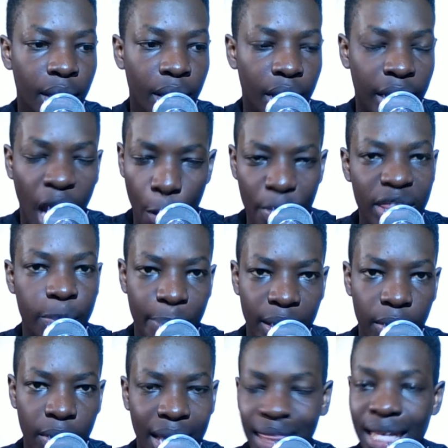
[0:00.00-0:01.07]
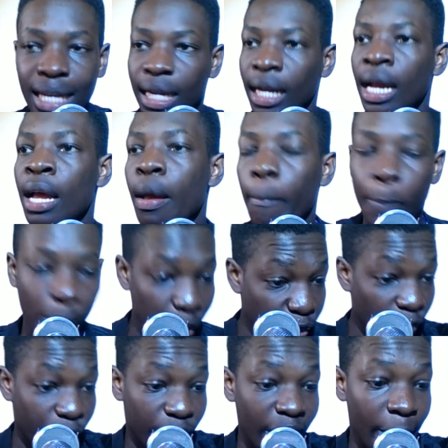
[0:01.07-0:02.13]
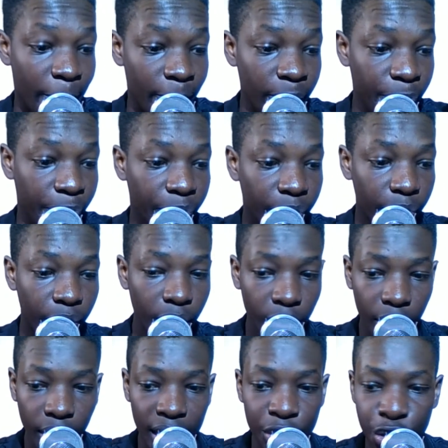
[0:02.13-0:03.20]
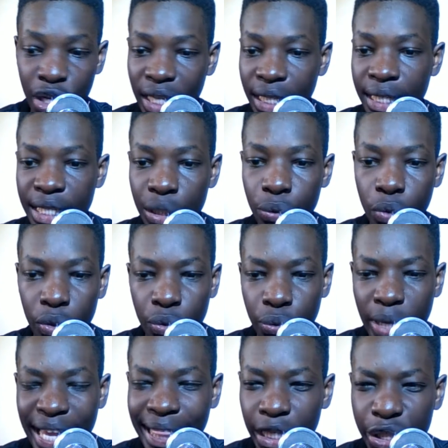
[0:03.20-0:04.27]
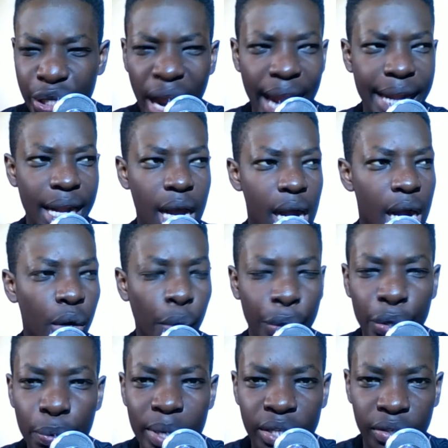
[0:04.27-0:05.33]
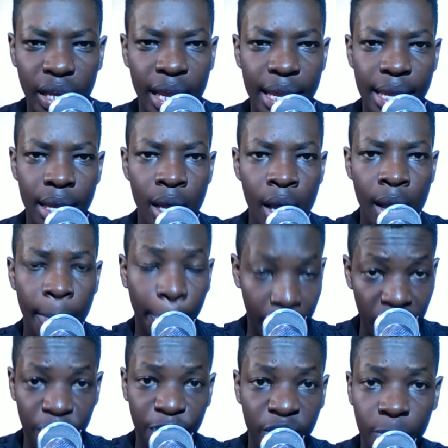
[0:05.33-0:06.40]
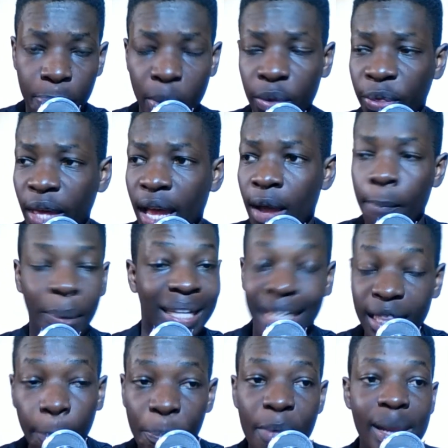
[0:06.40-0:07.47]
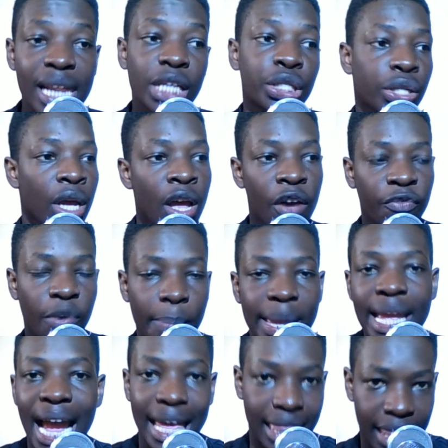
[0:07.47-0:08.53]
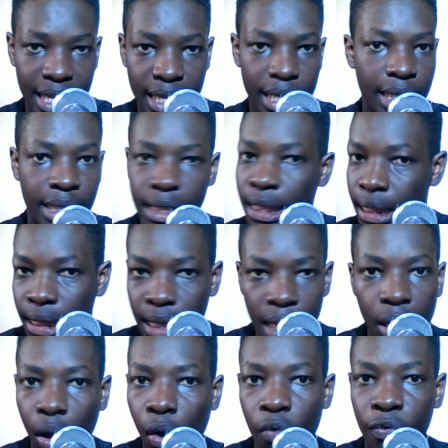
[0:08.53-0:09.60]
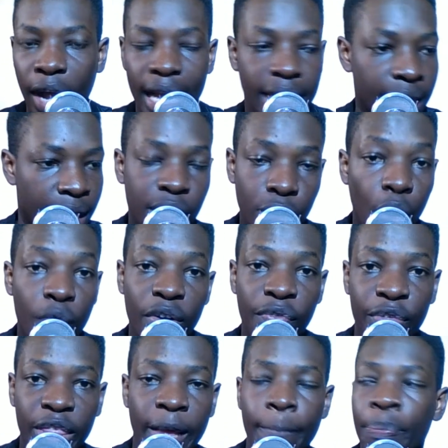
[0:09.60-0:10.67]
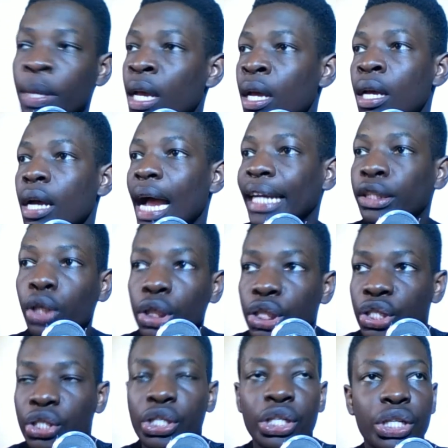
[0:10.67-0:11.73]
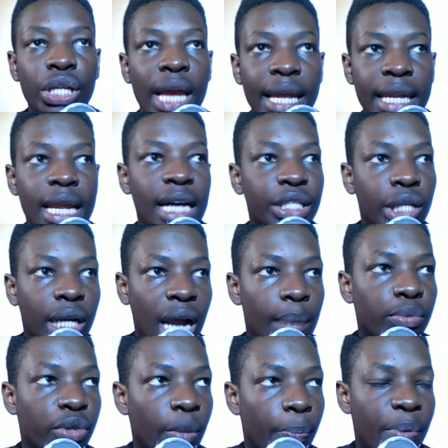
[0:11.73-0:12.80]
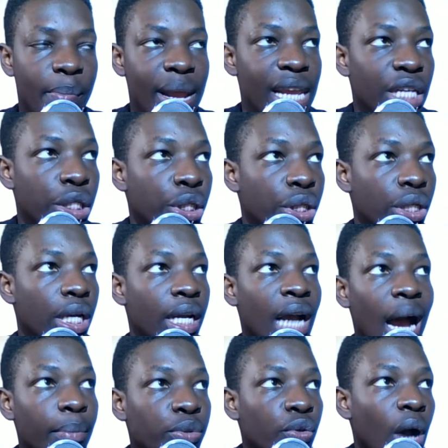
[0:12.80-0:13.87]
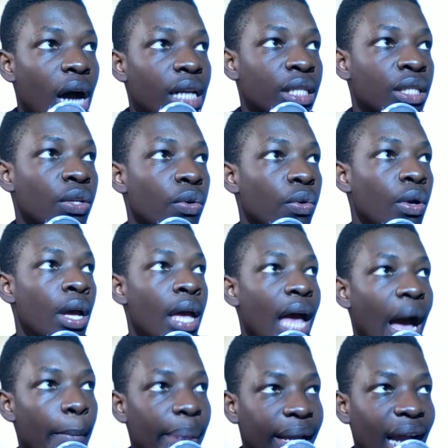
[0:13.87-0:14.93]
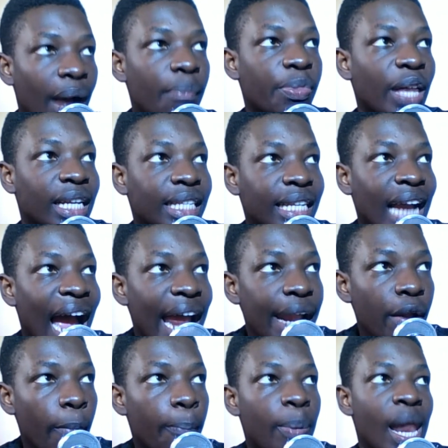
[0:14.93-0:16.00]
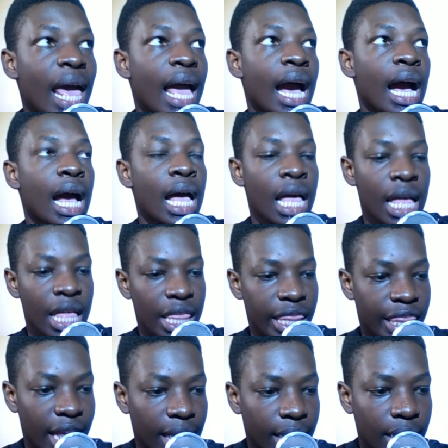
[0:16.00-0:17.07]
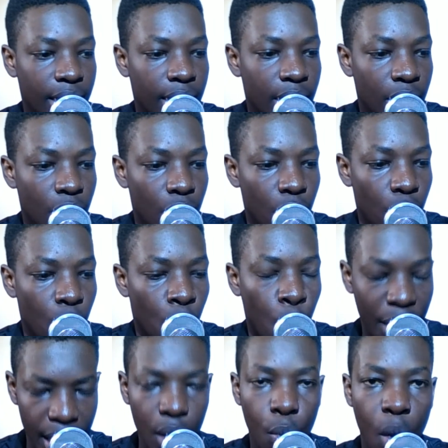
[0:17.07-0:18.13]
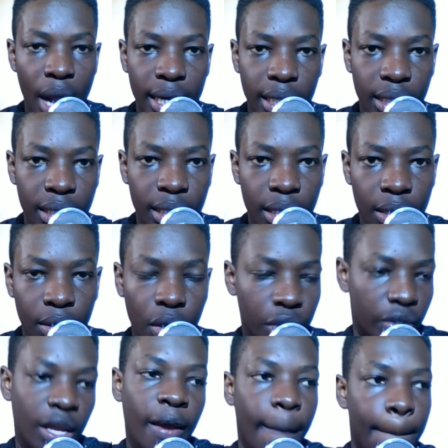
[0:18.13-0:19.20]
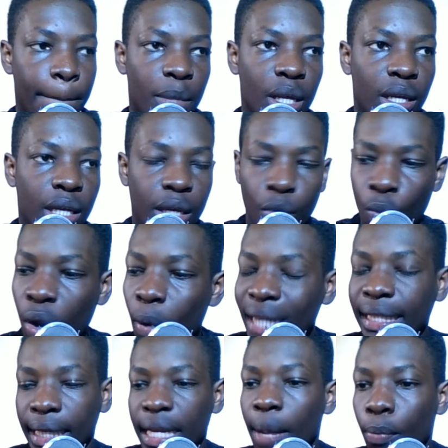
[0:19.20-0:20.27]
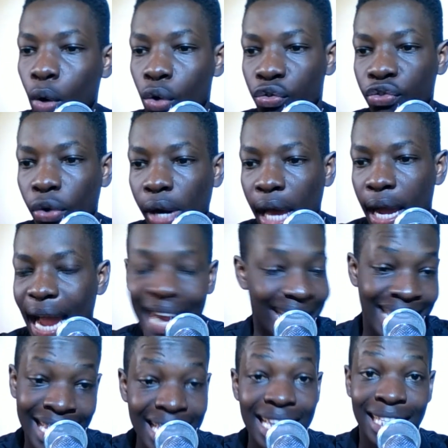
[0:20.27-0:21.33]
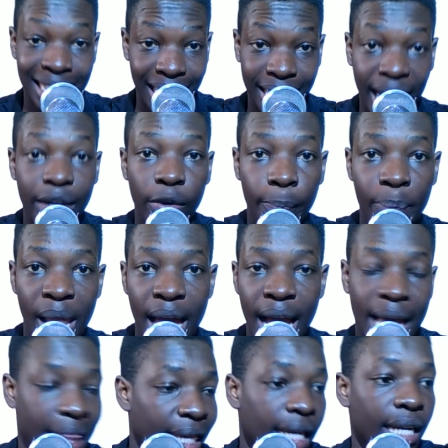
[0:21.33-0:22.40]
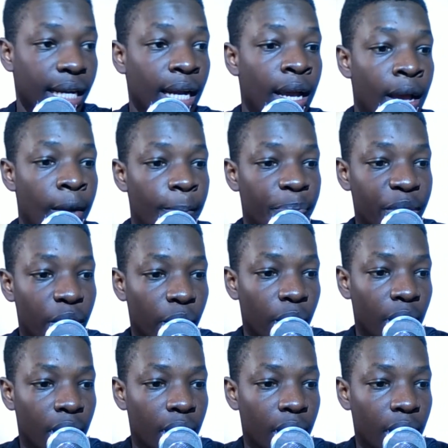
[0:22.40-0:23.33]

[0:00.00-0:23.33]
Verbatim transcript: Gareth Bale. I think both of them just need to go to either China or U S A, play football there. But in the Premier League, for me, I think it is deal over. It is over for them. I don't see Eden Hazard come to the Premier League, come to Arsenal, and become that kind of player that we want. Because we want a game controller, and he is that kind of player. I think, you know,